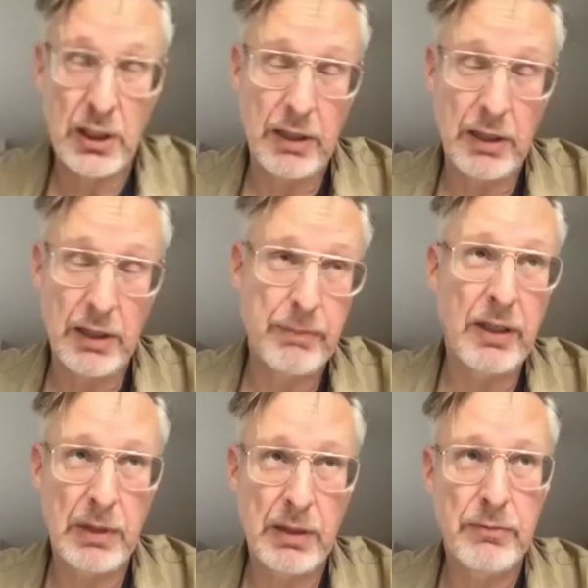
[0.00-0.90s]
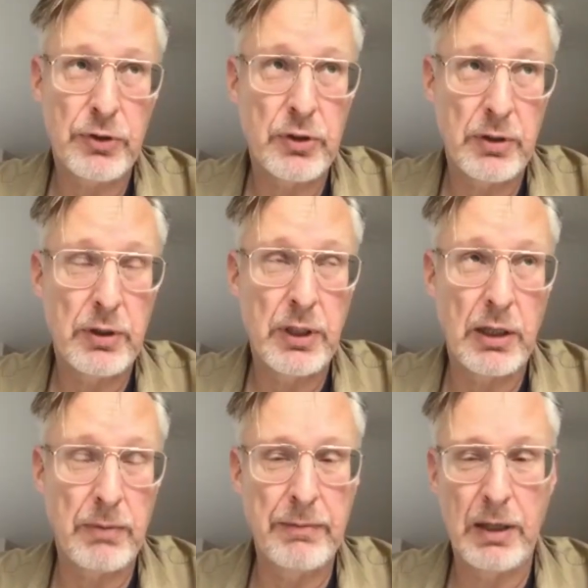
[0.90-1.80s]
I'm, I'm not, yeah,
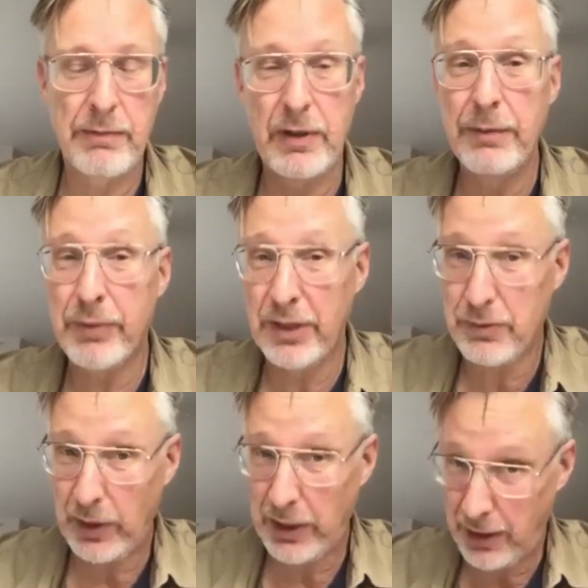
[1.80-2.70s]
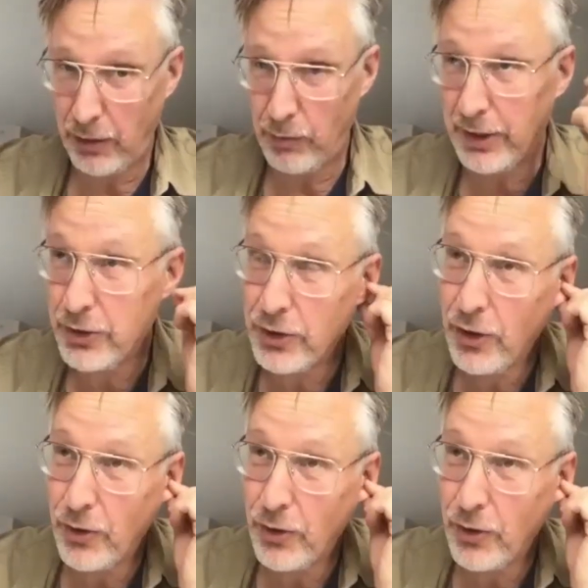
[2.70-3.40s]
I'm, I'm, very impressed by how much you know